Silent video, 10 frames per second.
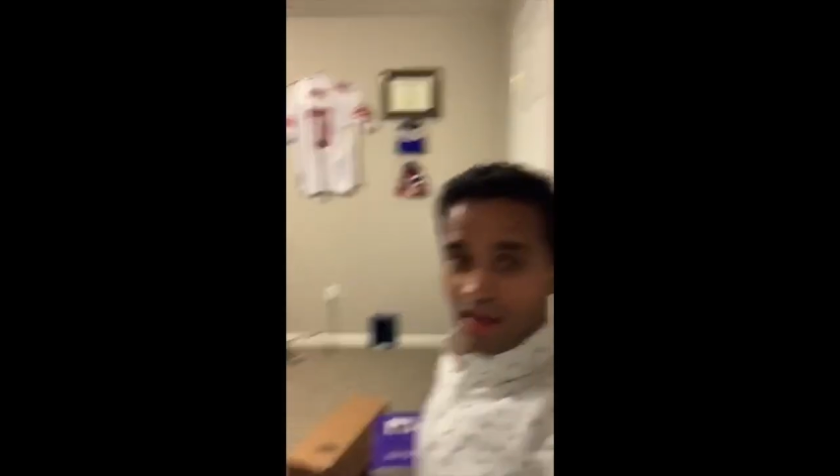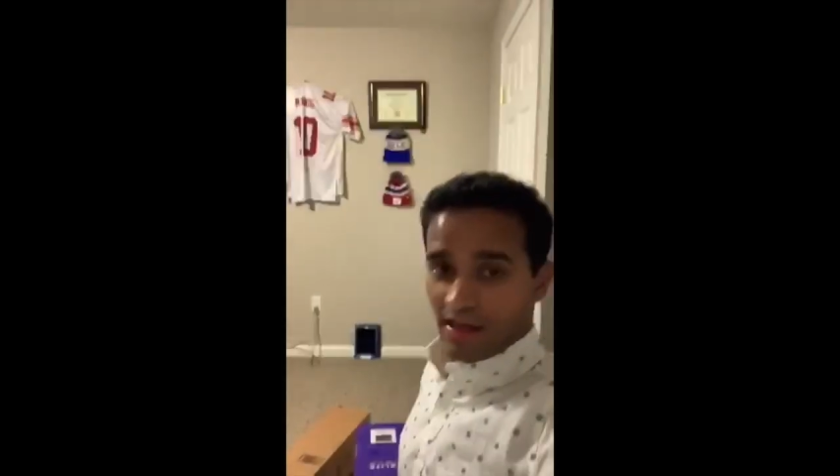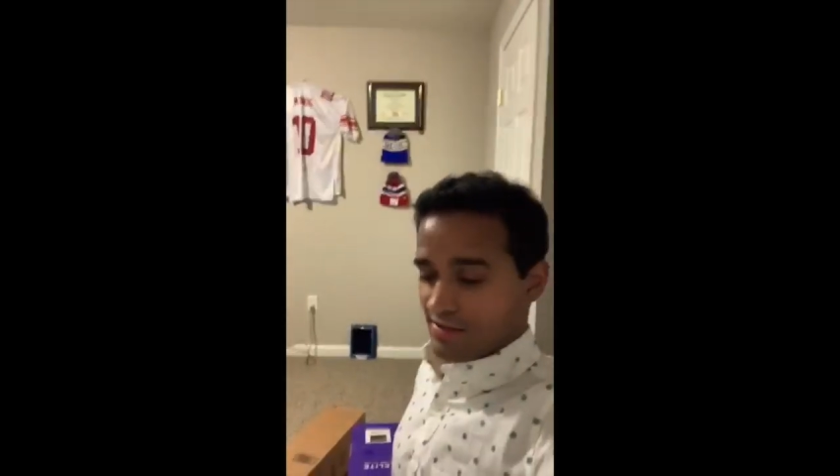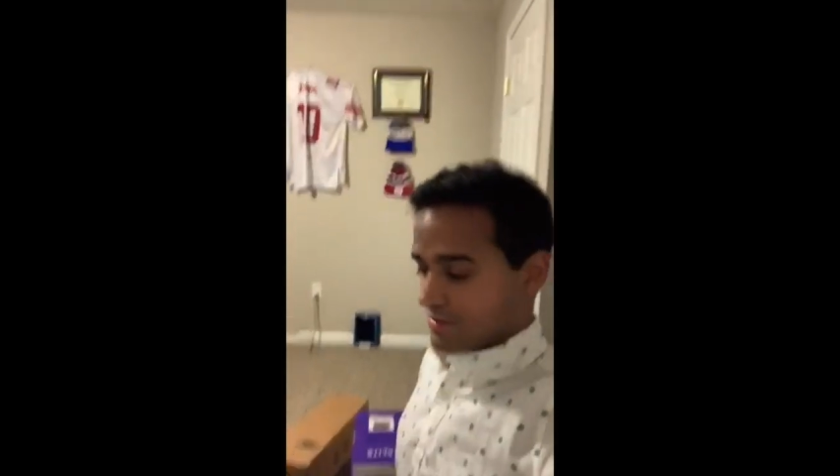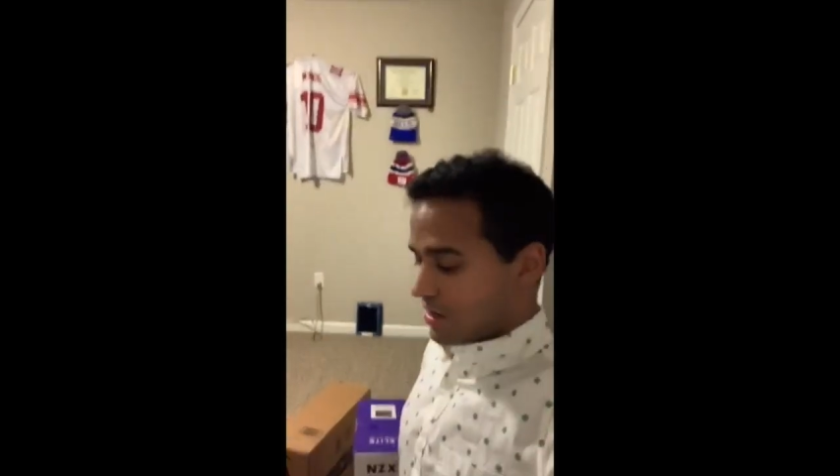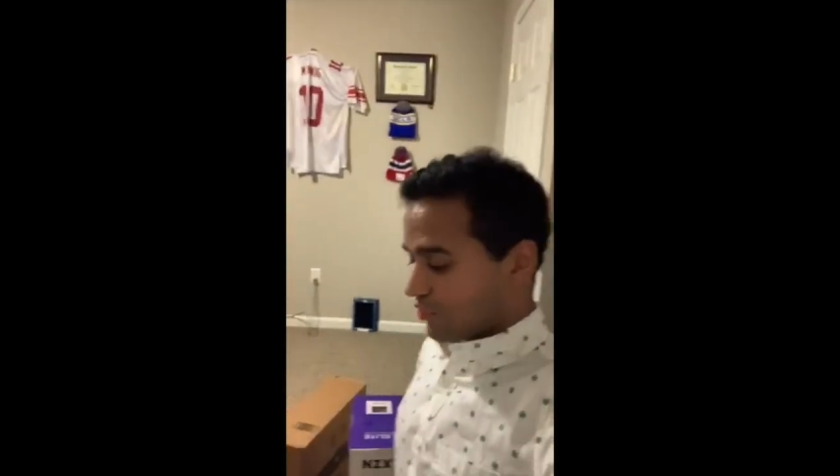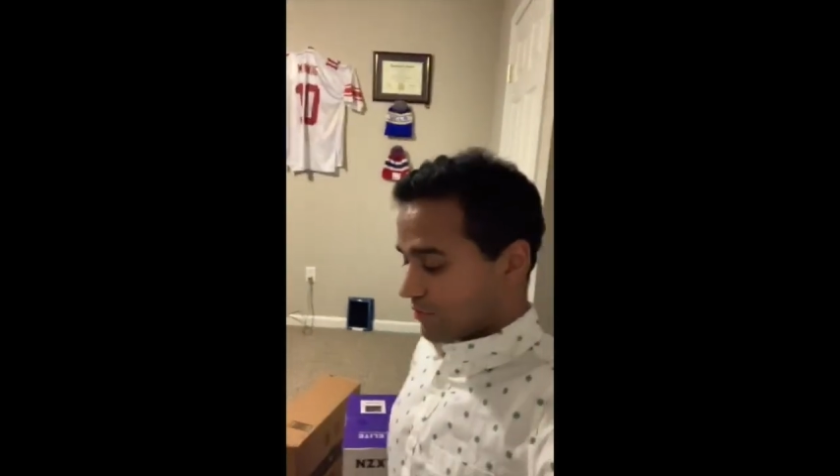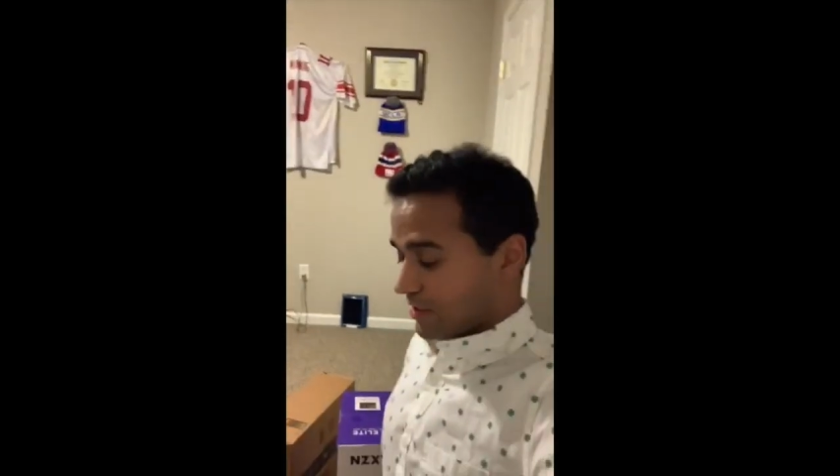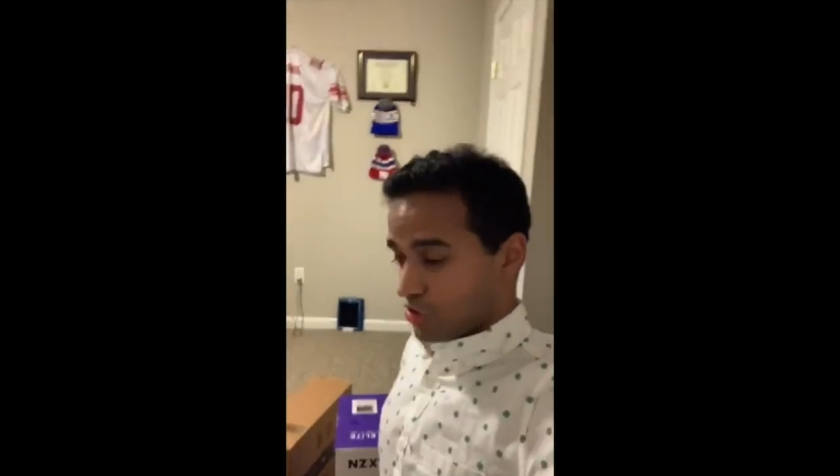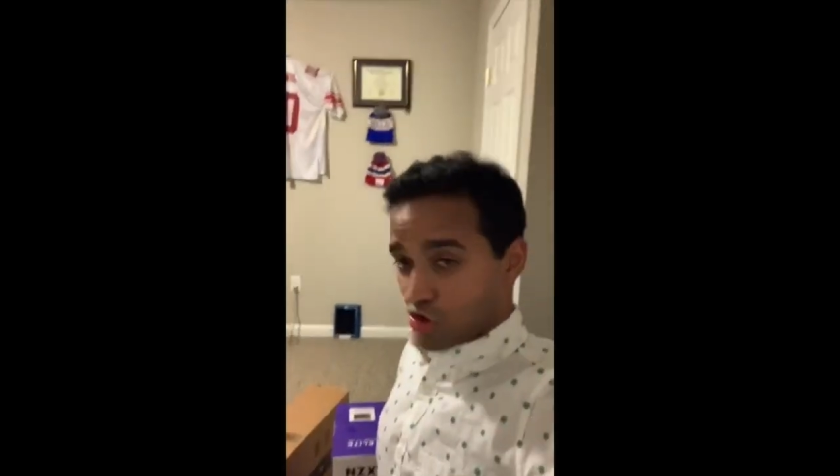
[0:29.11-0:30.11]
And we're going
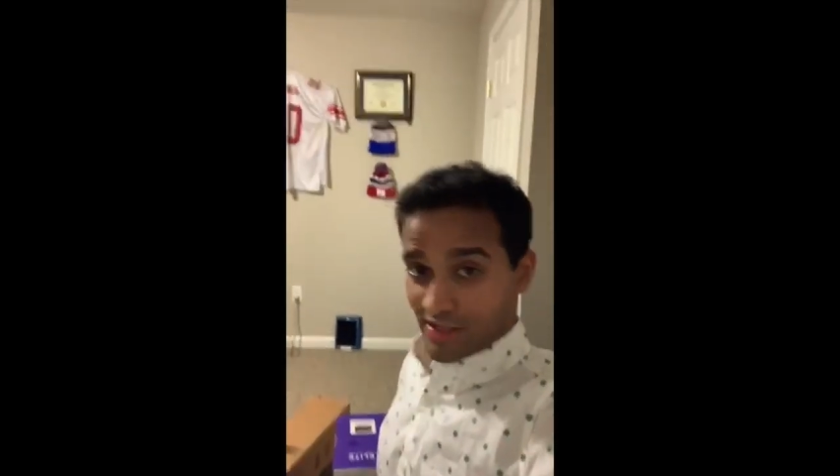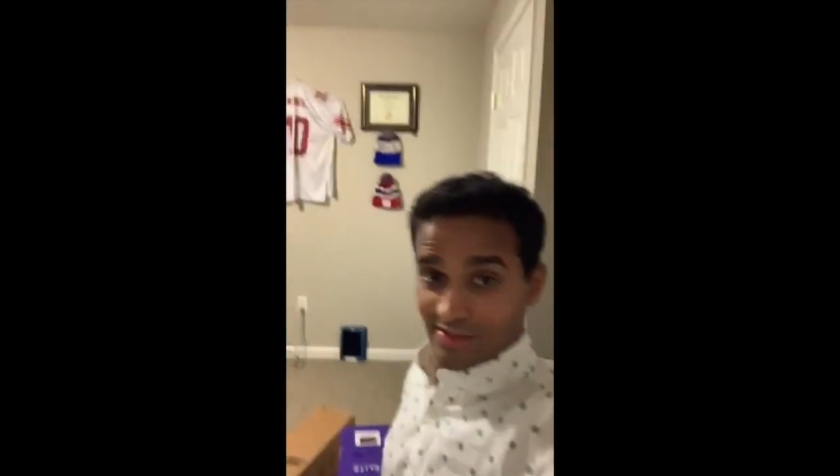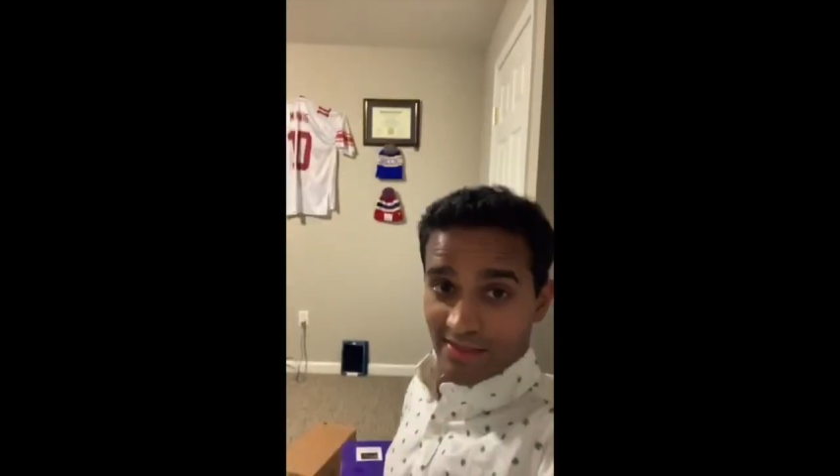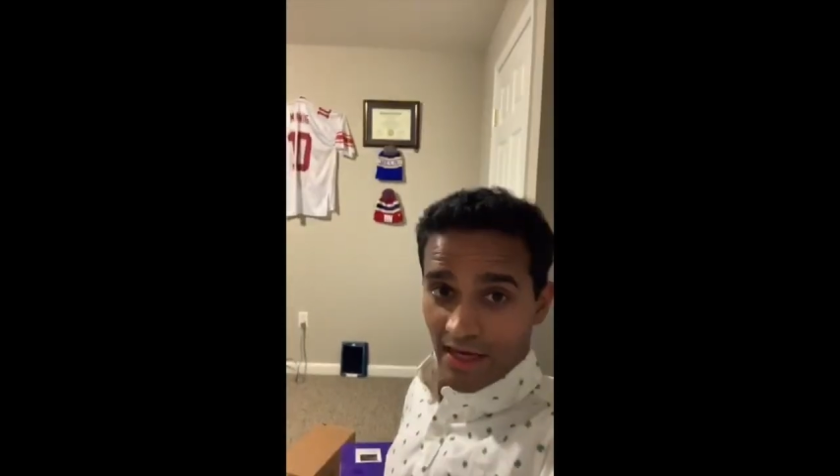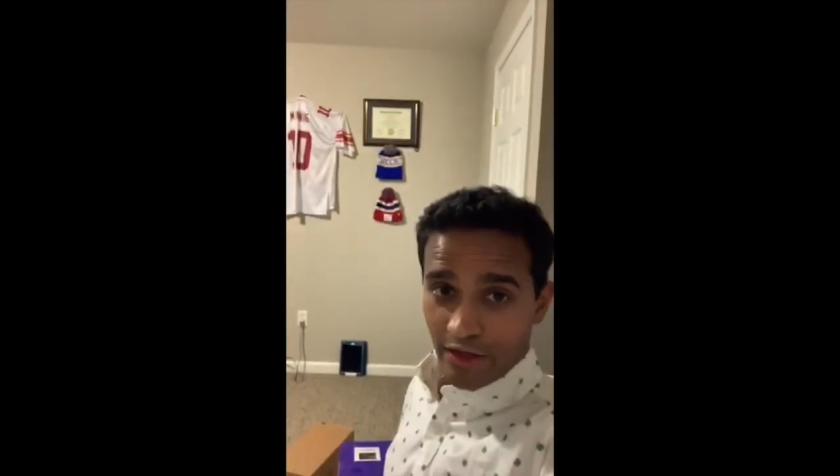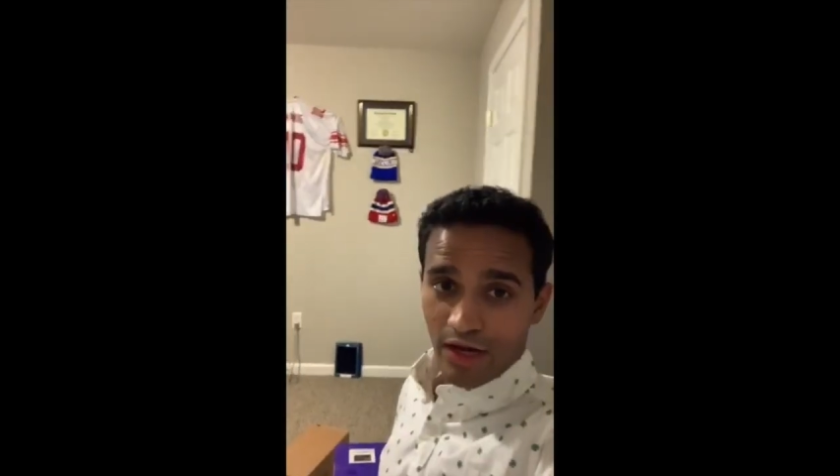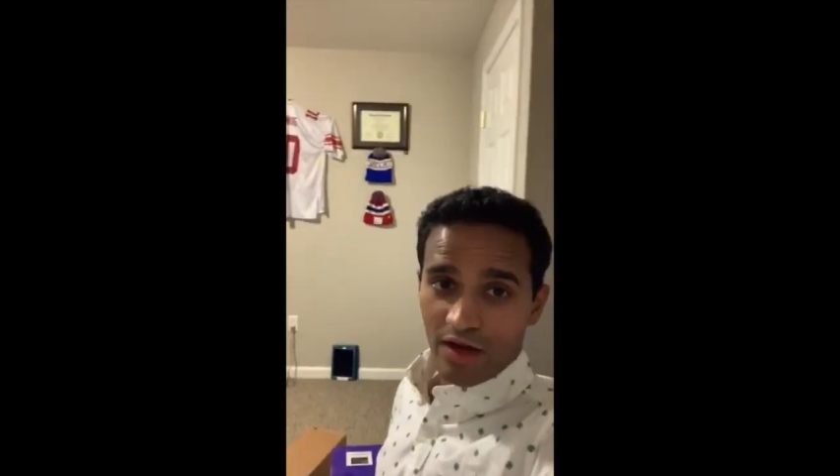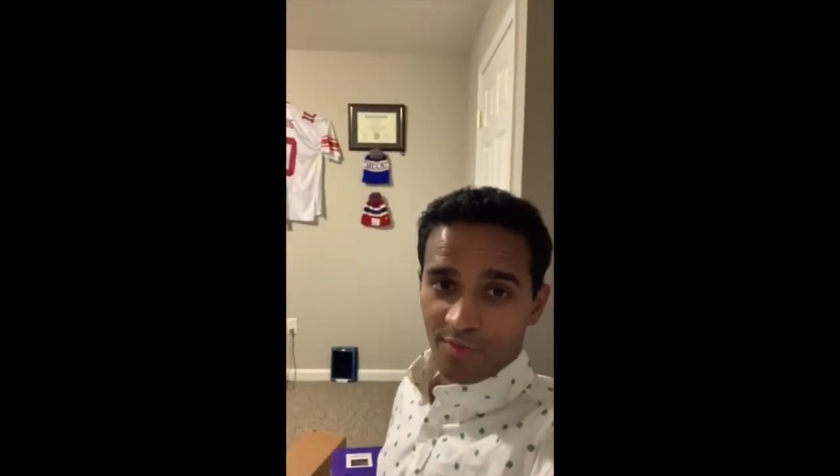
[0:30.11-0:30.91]
to be learning together how to